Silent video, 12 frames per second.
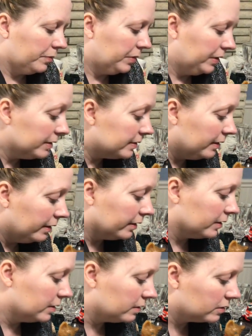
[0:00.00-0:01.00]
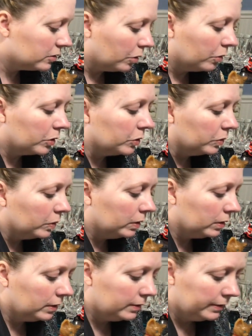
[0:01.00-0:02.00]
But this thing is so
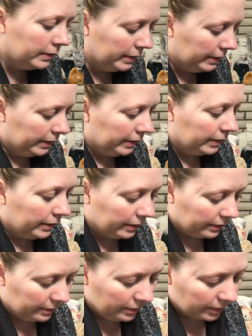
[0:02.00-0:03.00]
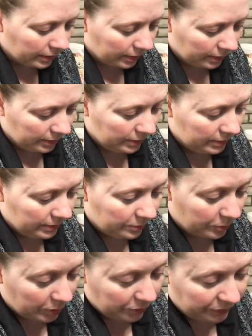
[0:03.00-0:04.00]
cool, and I think it's
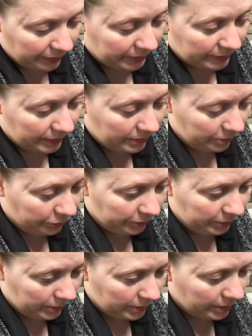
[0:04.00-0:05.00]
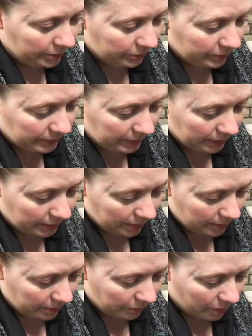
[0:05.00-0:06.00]
in perfect condition. I don't see
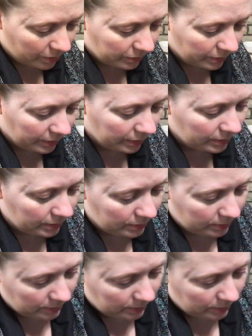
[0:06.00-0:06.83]
anything wrong with it.